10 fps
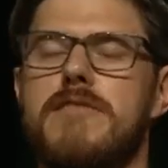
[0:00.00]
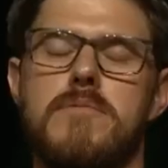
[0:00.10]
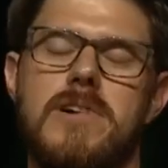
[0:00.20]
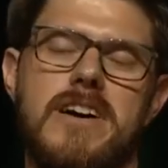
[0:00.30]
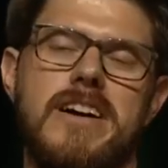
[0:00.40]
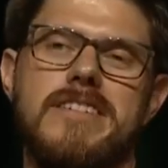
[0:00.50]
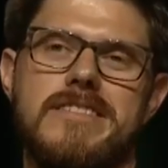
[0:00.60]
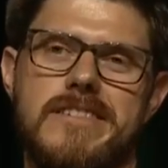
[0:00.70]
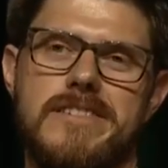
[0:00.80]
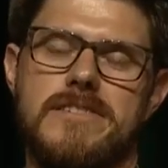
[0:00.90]
fMRI,
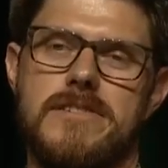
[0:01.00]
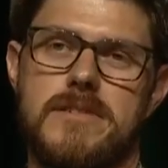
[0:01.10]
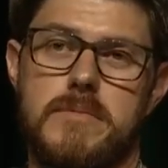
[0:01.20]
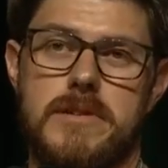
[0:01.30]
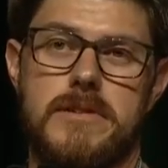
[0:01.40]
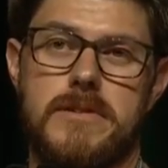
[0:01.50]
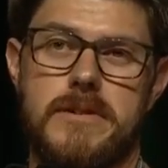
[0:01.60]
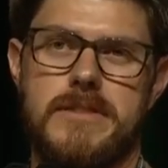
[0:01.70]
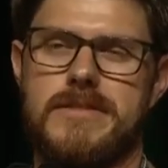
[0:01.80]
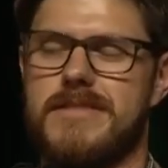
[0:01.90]
so it's just a bunch of
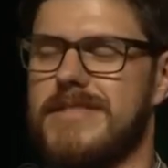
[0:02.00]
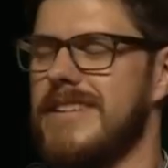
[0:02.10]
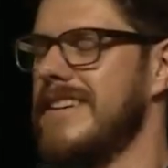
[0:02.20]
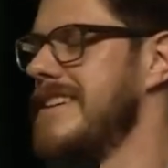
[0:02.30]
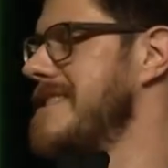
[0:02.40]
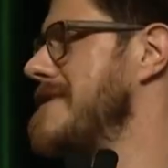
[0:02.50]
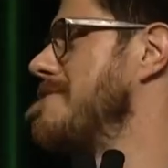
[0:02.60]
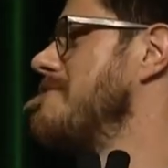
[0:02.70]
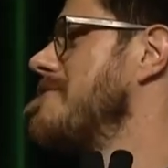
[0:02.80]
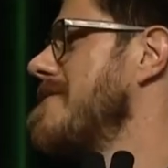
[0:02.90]
noise.
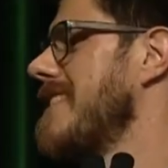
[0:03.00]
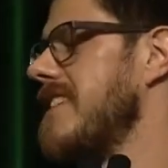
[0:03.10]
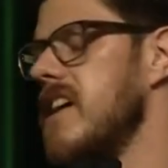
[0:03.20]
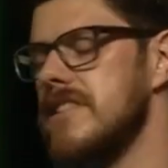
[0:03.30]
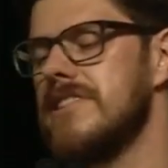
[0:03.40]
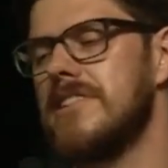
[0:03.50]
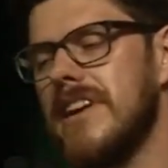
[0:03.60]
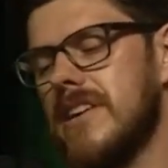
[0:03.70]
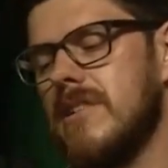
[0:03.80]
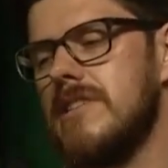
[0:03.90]
No, that's a
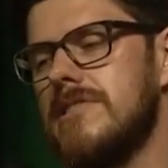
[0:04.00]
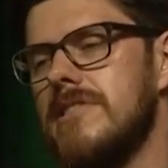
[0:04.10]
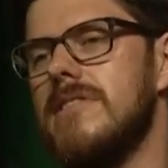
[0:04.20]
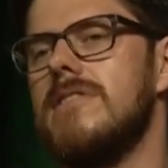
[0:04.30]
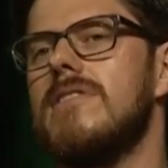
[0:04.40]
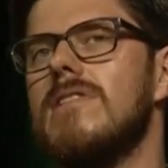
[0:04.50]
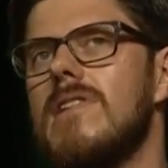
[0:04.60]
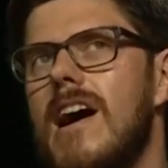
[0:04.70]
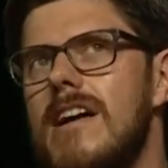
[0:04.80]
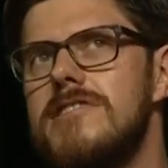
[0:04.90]
great question. The
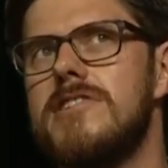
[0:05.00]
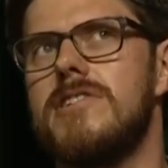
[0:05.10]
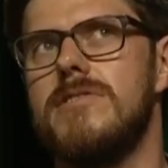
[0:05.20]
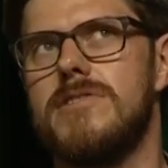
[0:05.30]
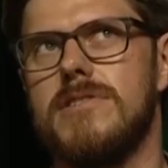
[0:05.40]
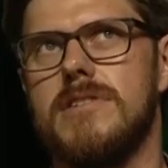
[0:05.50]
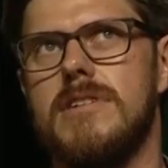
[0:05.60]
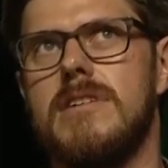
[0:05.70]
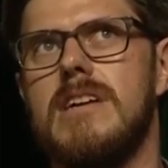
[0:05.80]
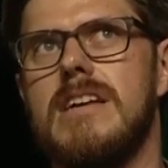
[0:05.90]
logic
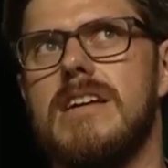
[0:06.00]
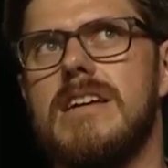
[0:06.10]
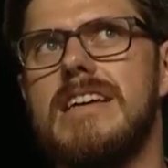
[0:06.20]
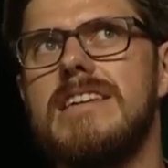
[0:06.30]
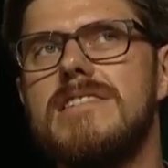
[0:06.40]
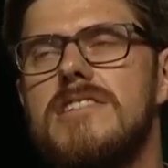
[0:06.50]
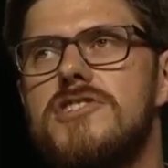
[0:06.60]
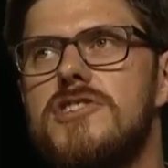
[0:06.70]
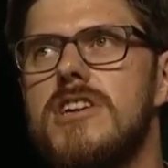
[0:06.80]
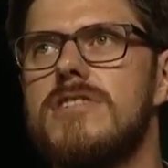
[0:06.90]
usually isn't
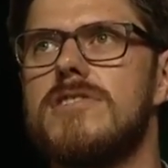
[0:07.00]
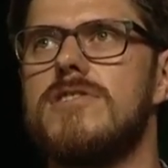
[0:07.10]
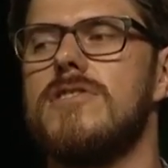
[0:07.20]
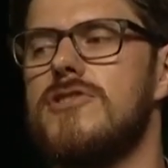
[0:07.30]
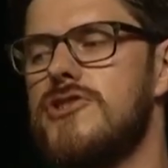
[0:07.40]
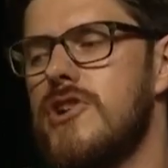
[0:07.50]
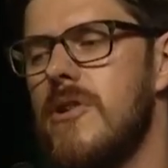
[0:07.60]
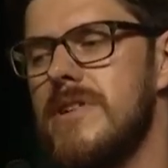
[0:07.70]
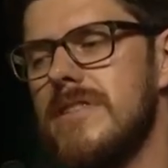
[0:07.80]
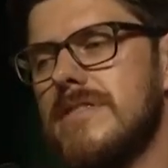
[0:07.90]
just
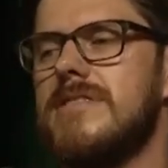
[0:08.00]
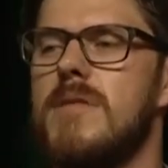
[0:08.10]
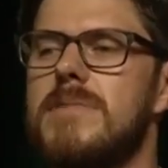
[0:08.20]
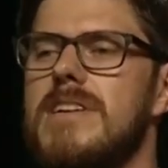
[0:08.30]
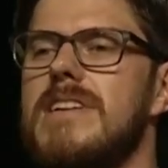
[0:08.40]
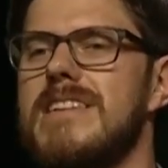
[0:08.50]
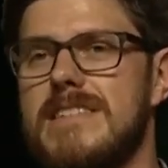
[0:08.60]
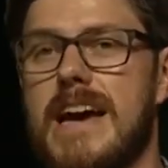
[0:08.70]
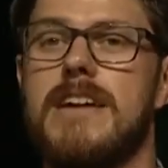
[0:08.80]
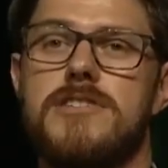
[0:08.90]
showing that something is
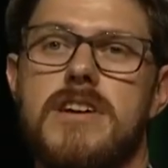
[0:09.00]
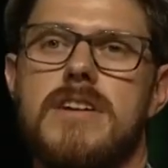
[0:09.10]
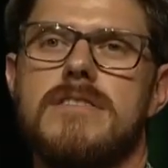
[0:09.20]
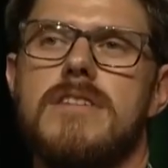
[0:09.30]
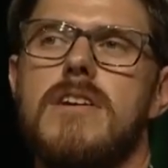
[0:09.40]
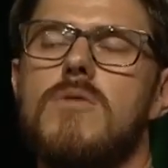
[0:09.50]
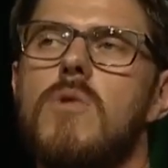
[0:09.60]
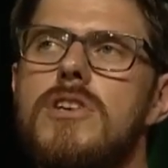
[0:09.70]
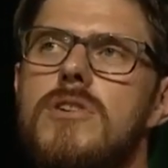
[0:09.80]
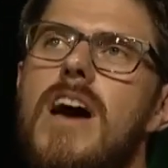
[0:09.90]
at chance.
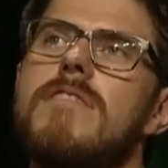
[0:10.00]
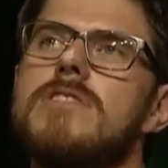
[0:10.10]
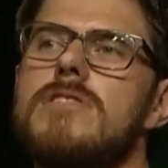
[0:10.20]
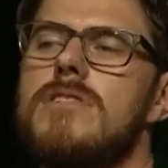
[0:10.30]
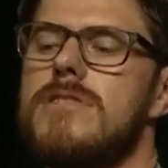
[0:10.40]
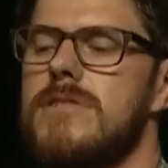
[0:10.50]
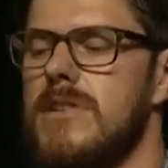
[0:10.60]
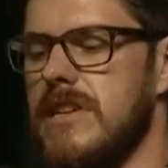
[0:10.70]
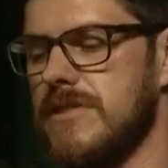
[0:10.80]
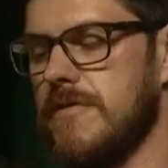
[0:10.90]
What you have to do
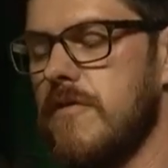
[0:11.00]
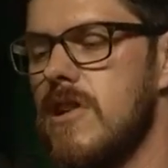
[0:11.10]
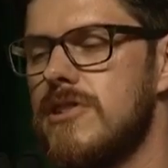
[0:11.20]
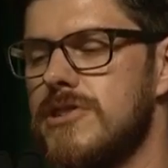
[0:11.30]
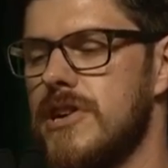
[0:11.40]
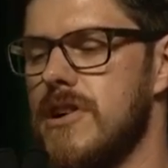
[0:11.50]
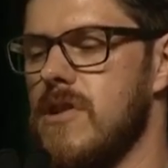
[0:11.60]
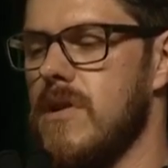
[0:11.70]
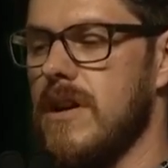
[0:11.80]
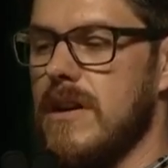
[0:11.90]
is first
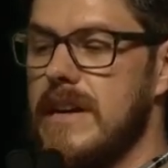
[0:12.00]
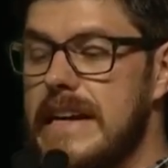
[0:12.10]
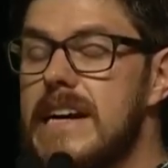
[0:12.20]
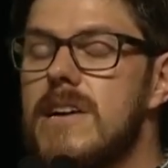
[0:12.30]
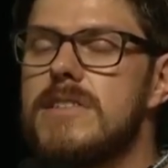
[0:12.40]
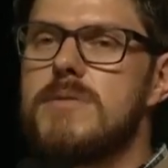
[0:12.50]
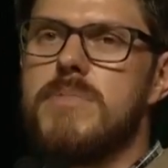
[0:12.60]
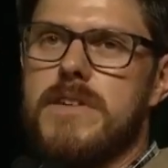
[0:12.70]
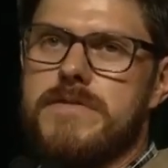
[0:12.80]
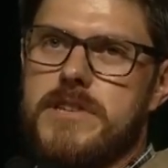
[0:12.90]
show, here it's
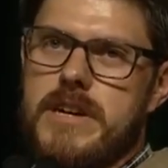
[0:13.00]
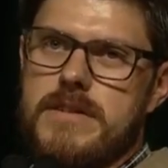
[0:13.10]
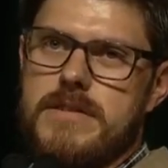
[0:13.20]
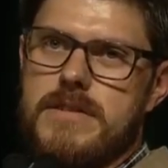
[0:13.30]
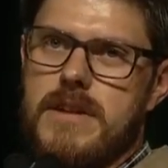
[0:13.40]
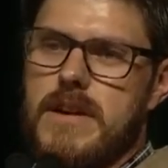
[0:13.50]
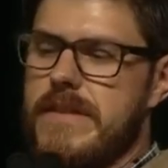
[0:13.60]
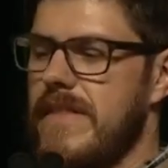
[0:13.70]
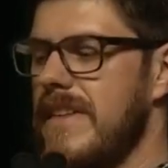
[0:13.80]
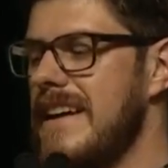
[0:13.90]
above chance.
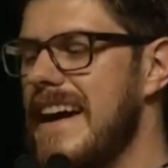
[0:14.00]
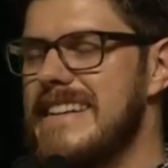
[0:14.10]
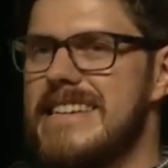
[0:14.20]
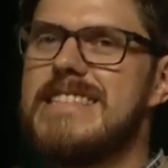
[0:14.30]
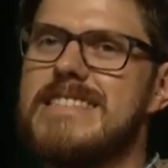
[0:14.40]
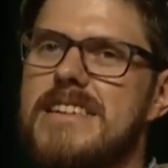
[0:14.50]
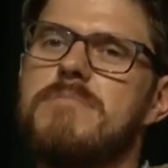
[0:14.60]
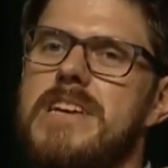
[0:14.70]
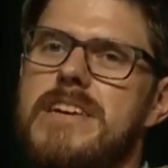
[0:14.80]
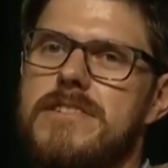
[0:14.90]
Then I did
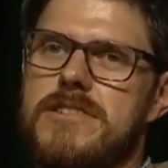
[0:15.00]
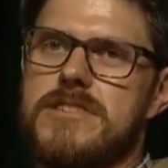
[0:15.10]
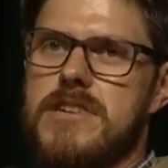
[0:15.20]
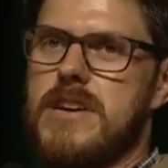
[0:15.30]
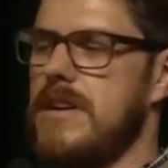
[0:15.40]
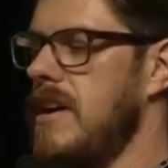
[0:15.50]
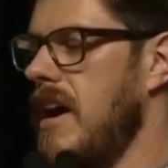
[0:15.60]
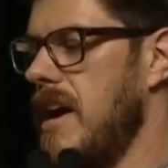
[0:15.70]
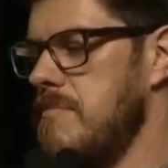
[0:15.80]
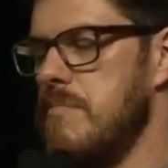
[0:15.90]
something interesting,
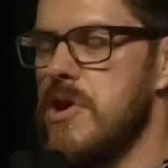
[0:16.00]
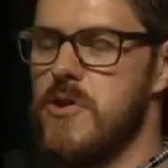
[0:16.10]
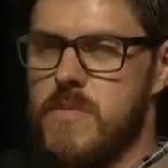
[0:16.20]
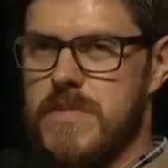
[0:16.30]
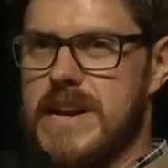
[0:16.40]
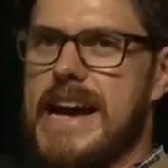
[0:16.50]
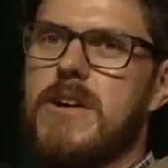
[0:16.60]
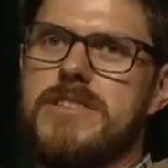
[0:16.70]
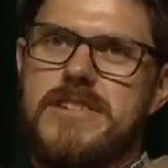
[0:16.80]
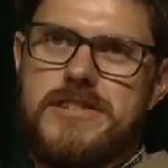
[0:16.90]
and boom, now
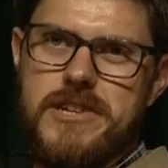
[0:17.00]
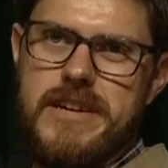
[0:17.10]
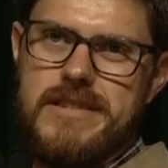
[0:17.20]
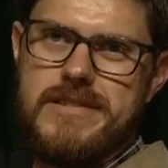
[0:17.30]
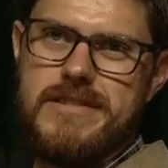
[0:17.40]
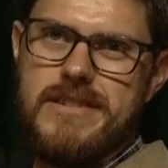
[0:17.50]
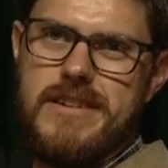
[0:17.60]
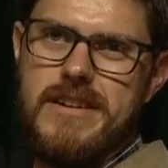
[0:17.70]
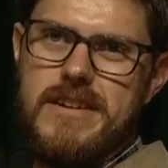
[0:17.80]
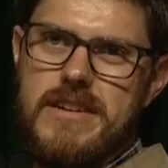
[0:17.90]
it's at chance.
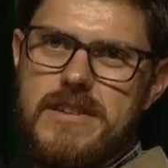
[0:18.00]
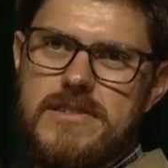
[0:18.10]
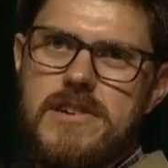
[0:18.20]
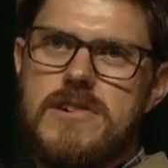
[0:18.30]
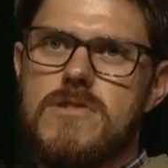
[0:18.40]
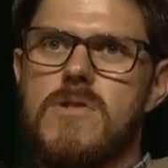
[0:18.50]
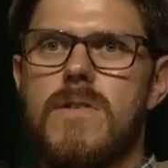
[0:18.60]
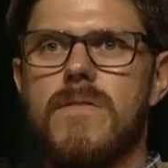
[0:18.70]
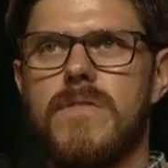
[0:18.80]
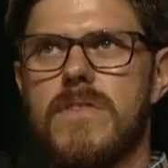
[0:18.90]
So
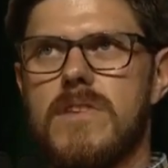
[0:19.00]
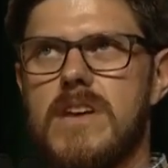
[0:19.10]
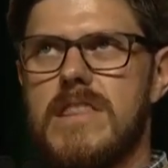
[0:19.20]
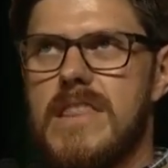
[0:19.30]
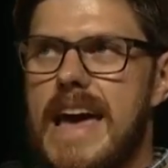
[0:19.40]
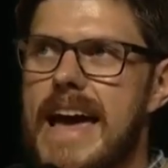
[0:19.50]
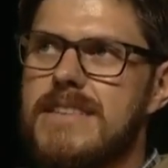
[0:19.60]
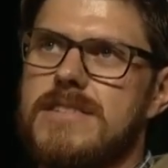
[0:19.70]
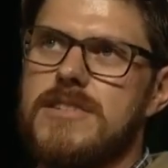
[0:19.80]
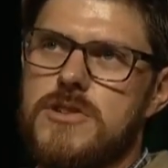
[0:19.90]
in that
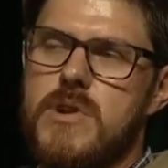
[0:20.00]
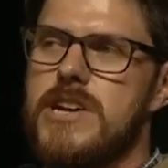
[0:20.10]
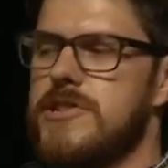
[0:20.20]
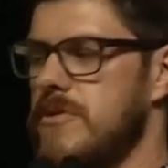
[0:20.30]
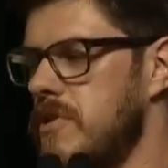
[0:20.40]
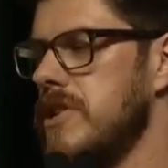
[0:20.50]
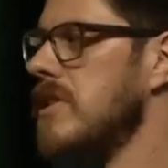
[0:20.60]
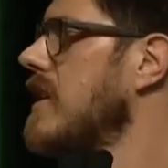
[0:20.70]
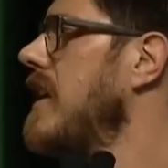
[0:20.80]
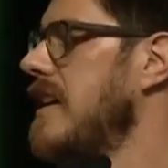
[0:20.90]
situation, what you're
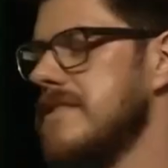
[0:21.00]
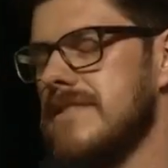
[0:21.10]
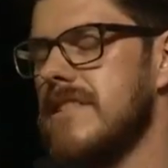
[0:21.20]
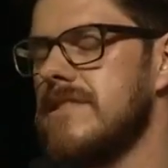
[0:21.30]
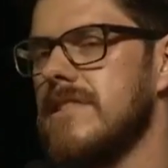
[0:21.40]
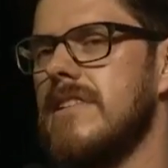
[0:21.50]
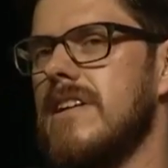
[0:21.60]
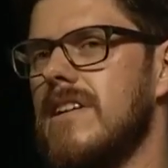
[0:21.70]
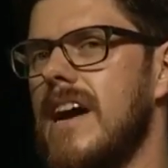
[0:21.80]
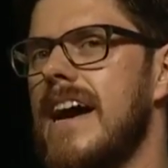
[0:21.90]
looking at is essentially an
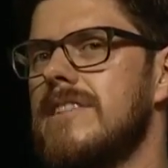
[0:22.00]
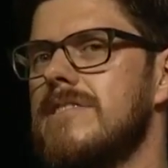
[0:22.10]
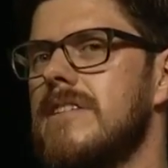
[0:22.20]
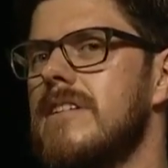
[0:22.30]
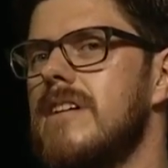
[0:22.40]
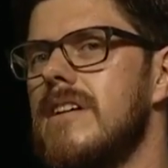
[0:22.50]
interaction.